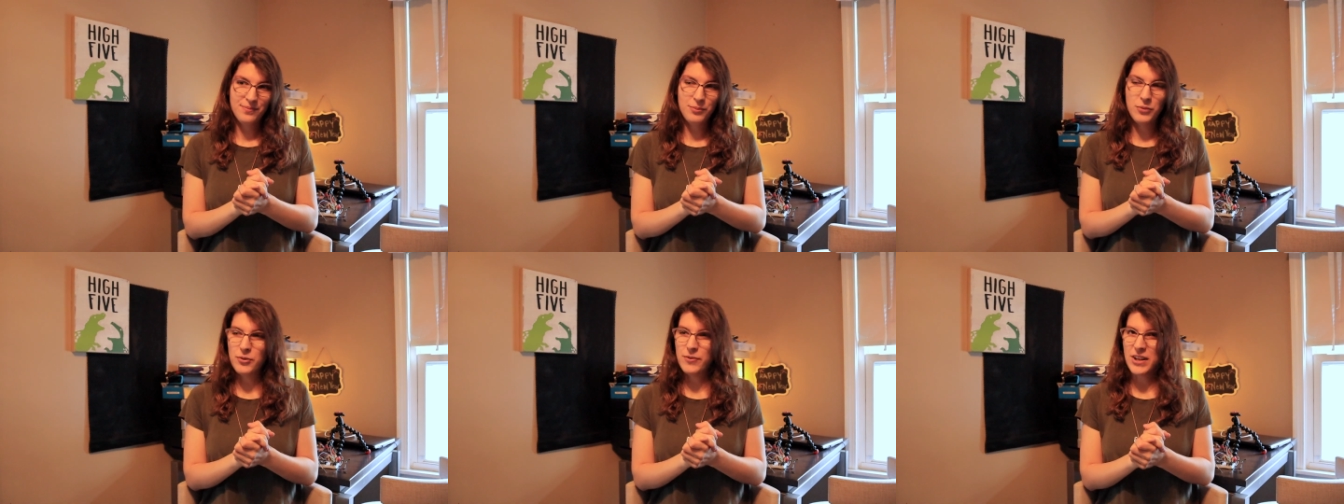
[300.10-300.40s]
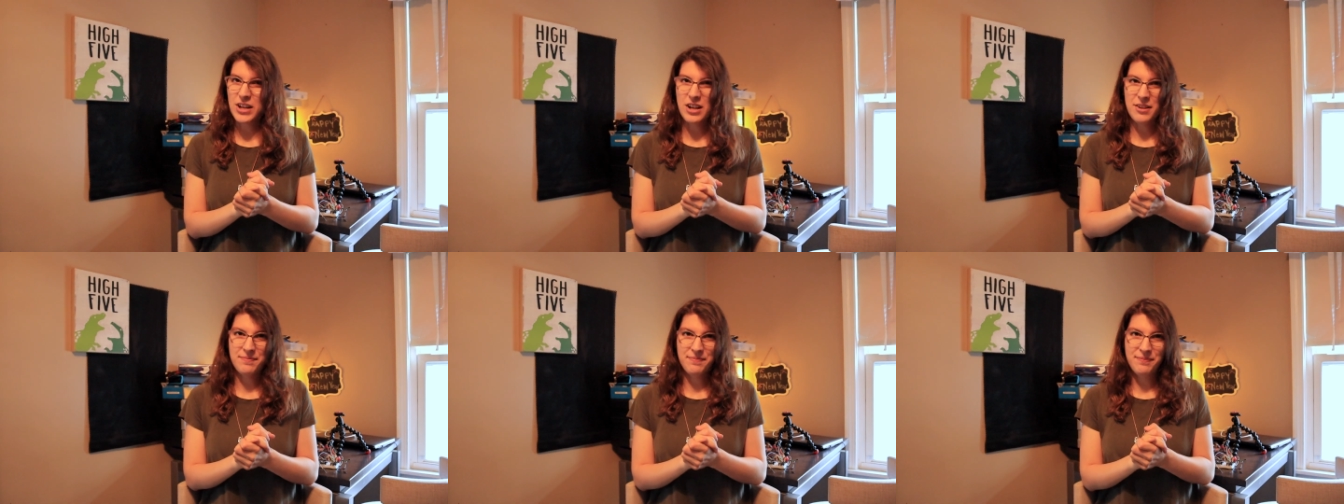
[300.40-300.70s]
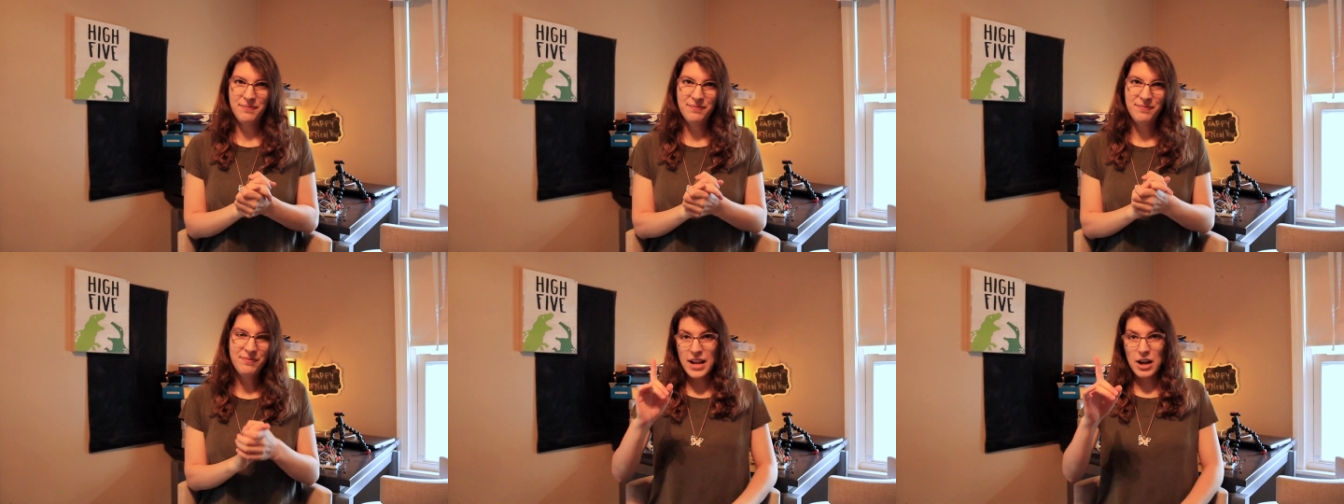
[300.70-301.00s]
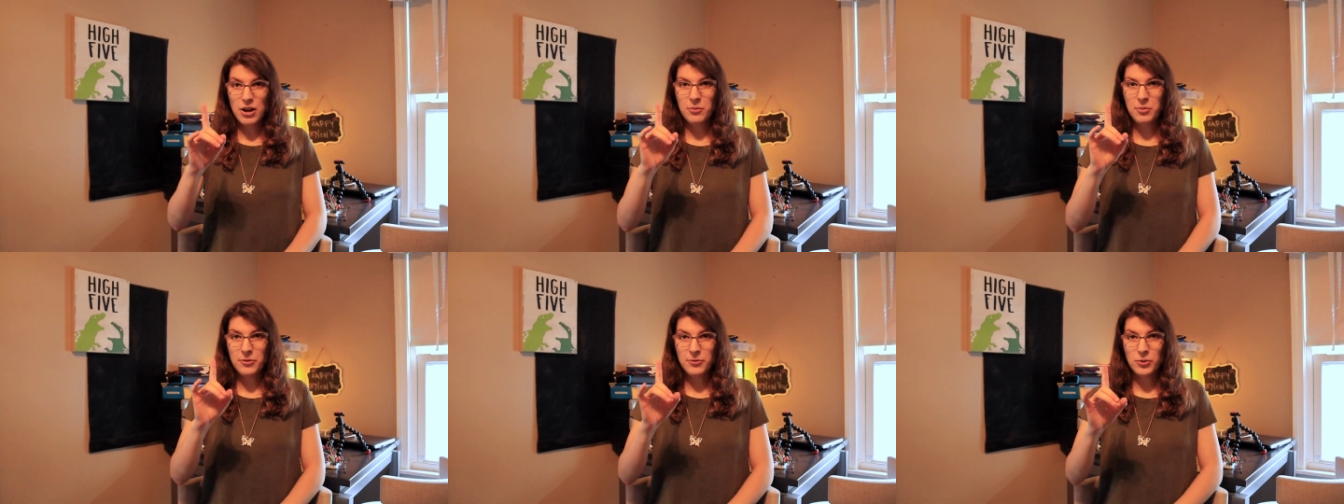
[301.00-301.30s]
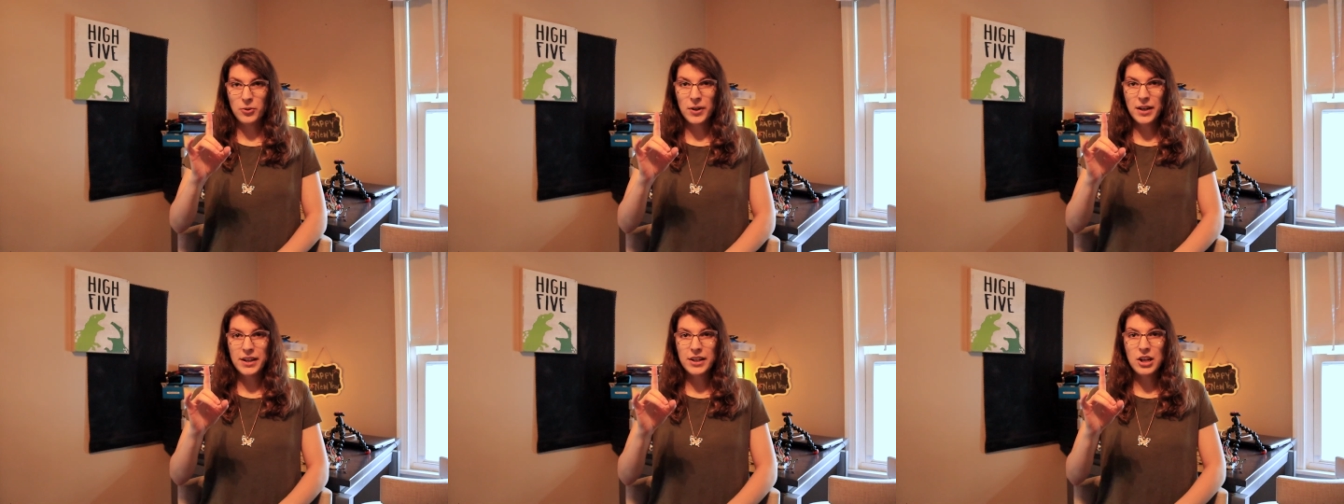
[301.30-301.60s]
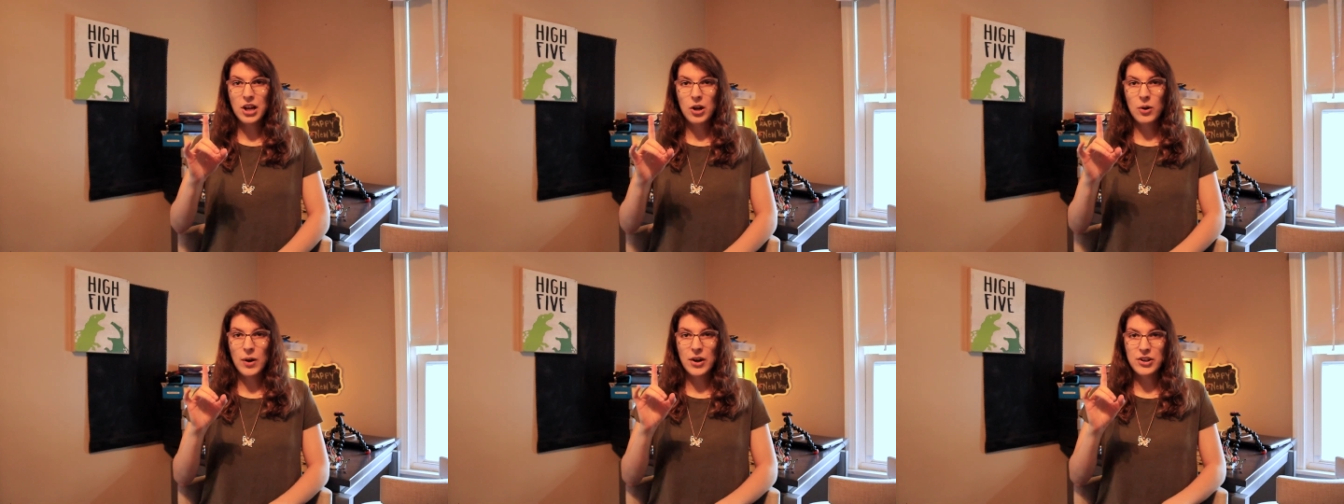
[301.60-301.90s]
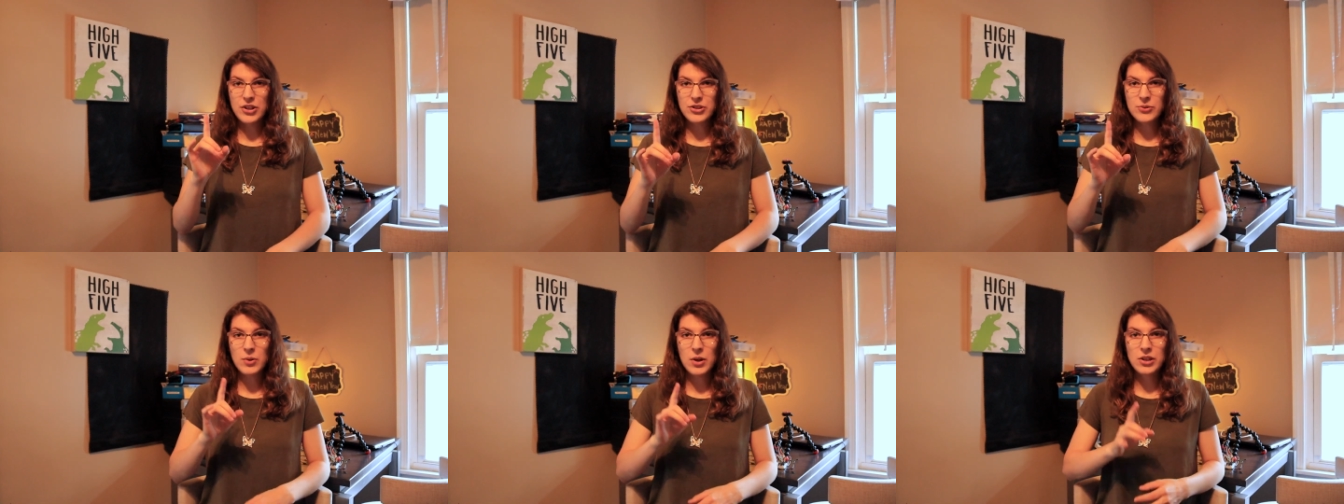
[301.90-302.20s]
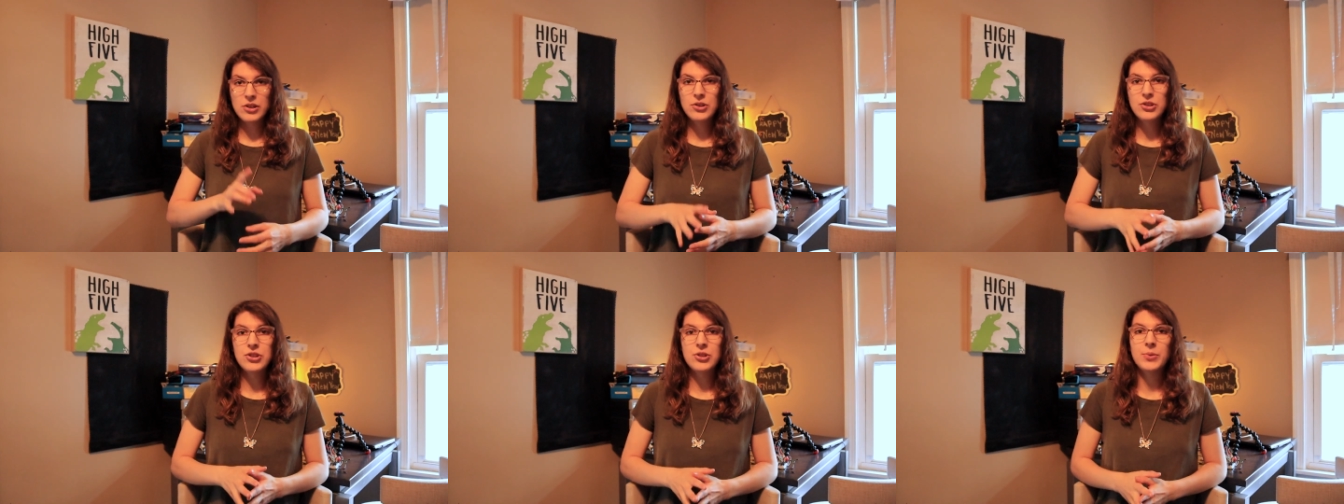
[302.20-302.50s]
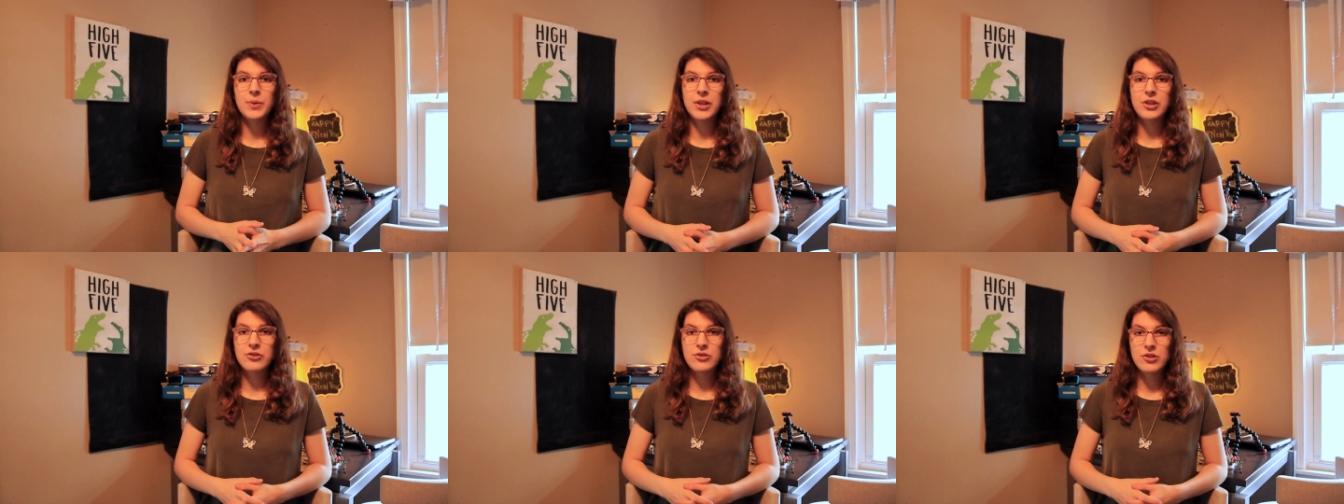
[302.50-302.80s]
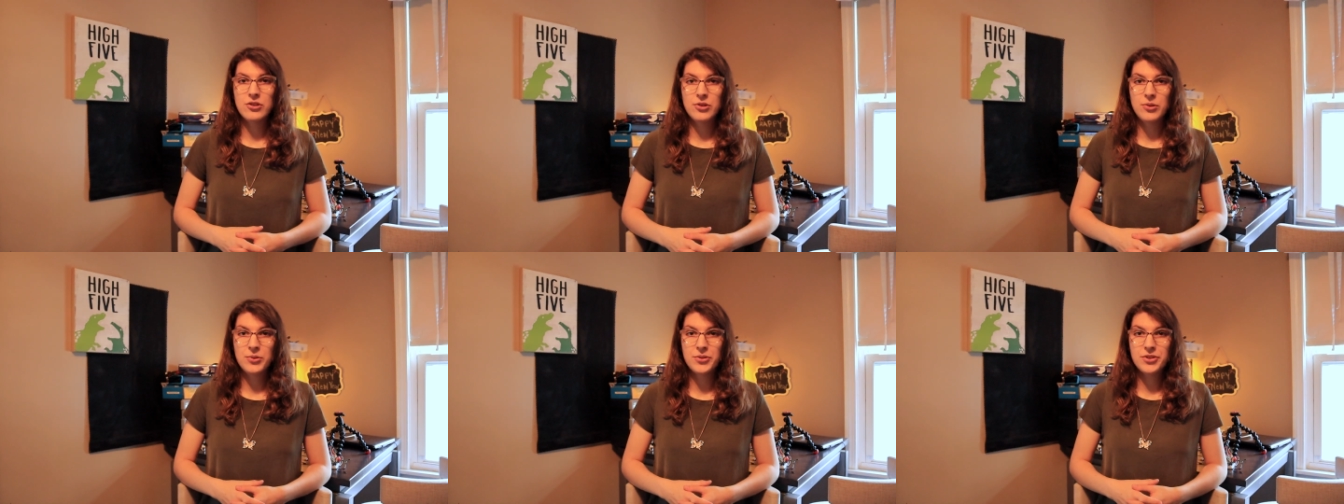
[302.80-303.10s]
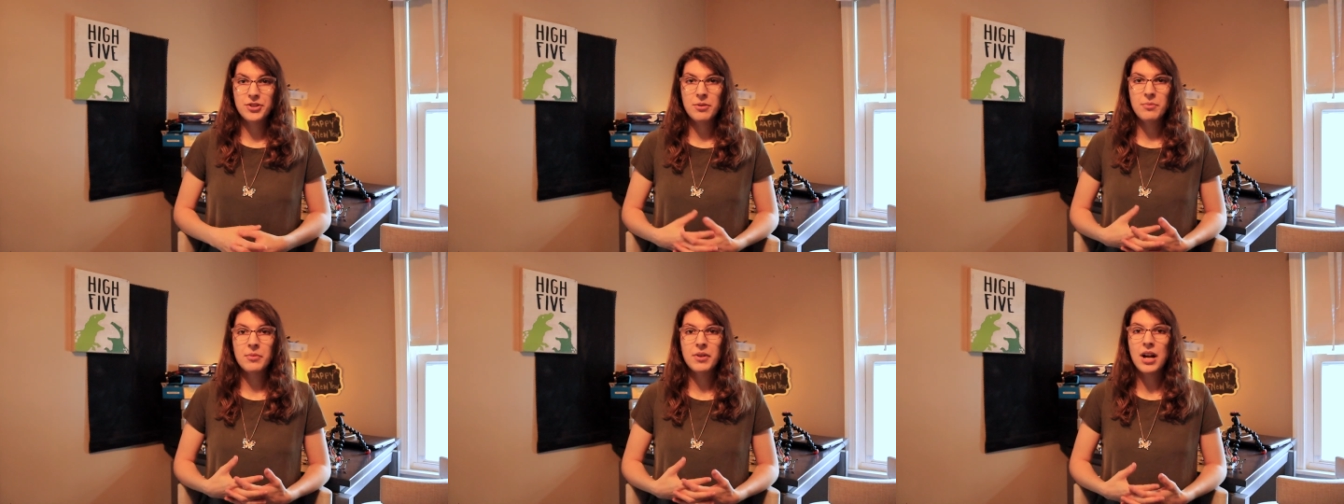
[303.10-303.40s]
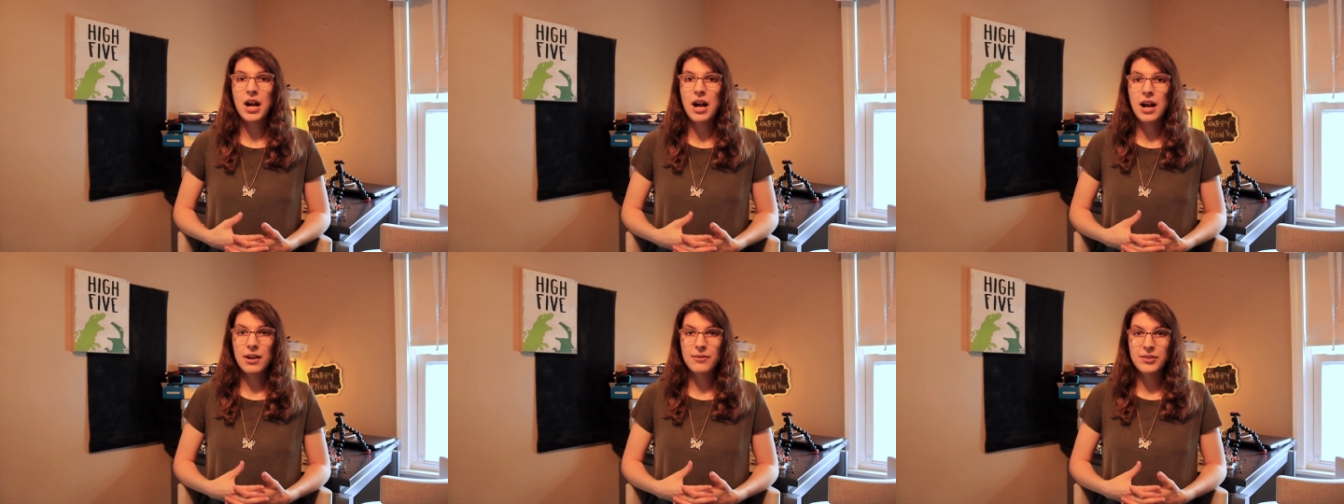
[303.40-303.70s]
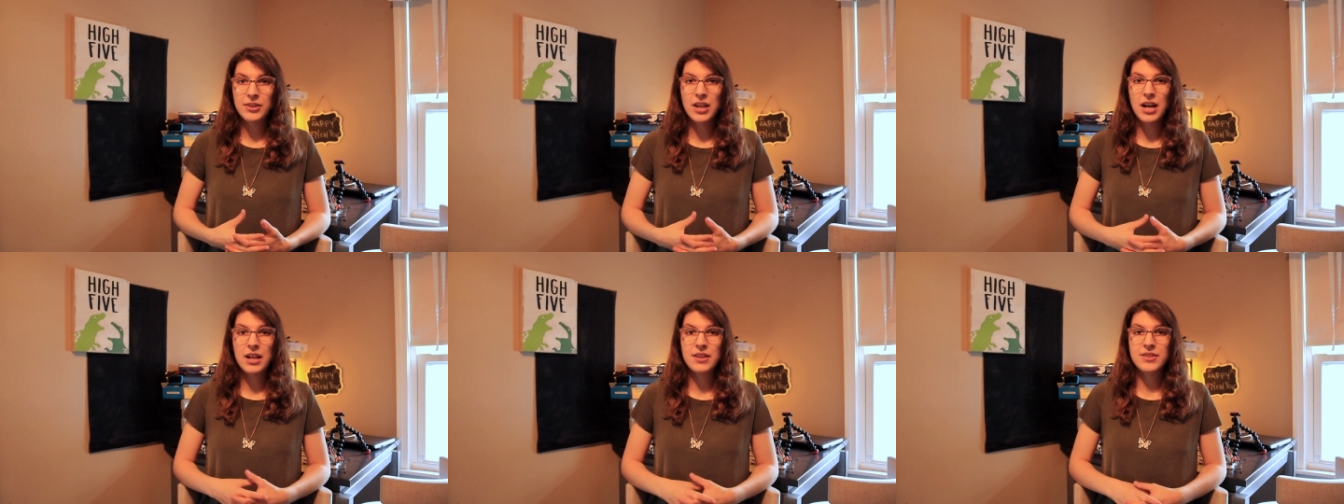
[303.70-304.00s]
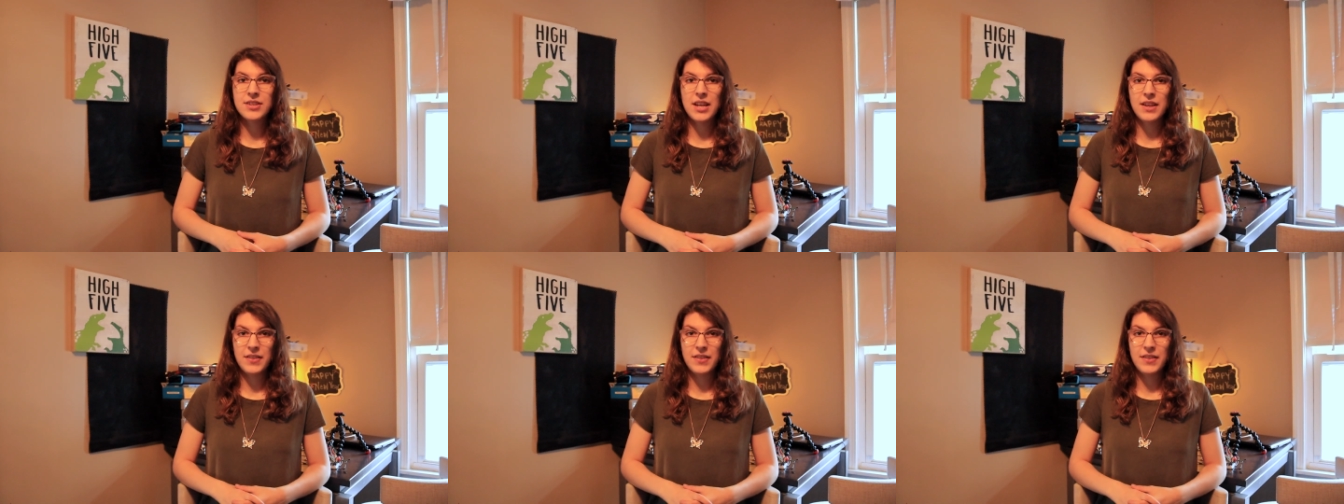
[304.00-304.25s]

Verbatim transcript: Moving on. Now, before I go, I just wanted to introduce some caveats